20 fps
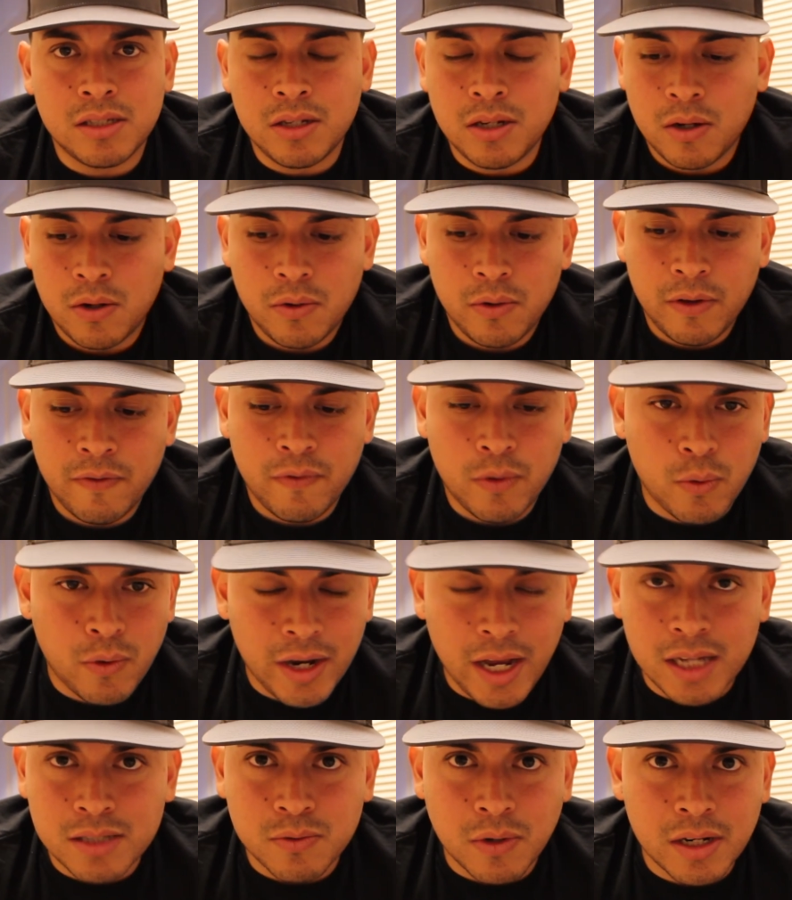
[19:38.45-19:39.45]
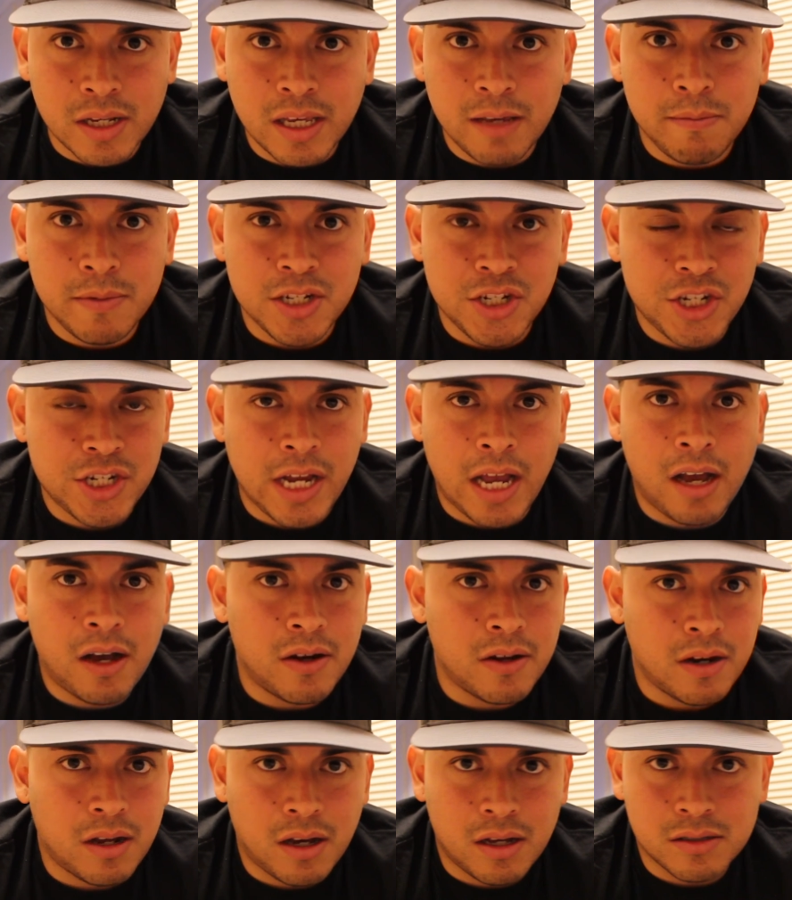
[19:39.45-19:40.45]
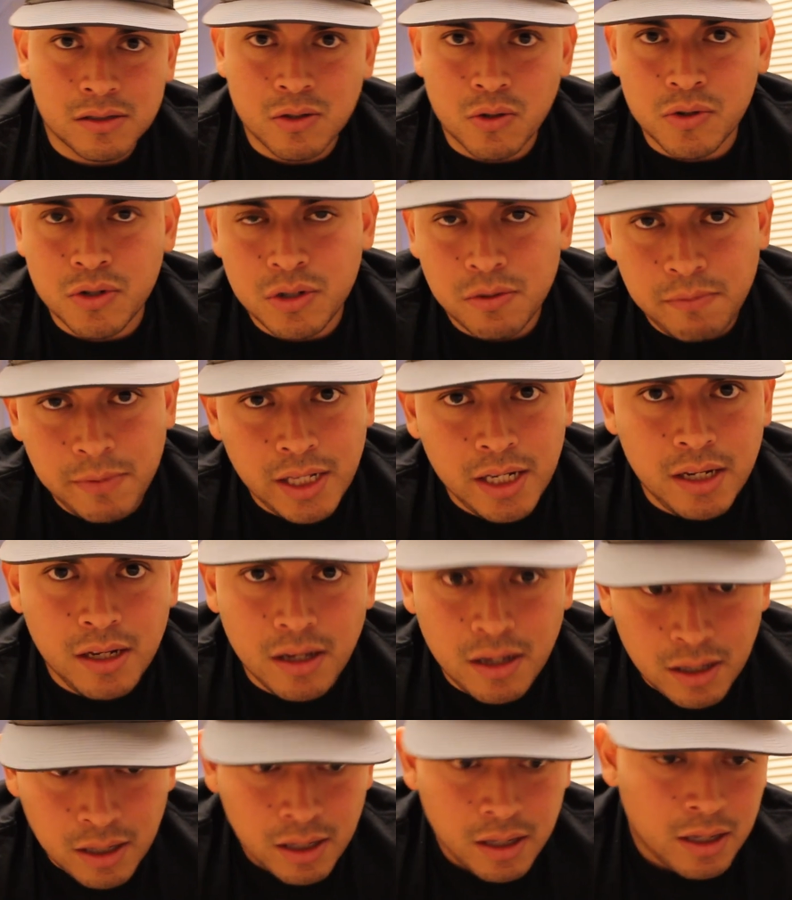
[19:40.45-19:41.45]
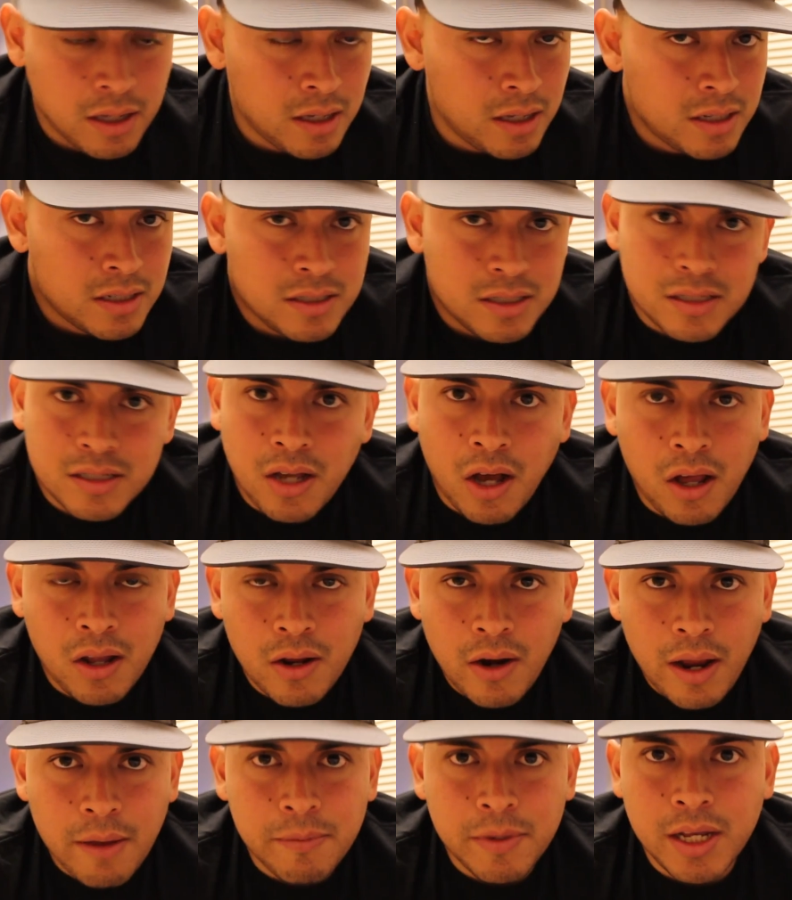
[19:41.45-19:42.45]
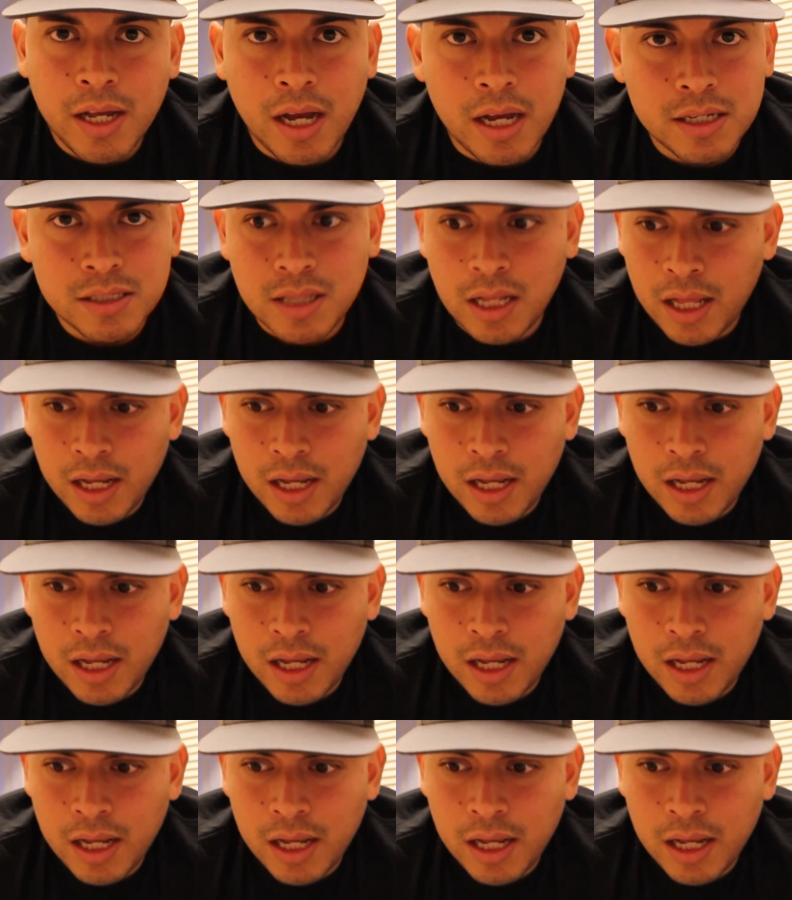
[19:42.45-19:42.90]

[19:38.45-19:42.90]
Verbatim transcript: you know, if you guys want to give me a shout on social media, just holler at me, guys.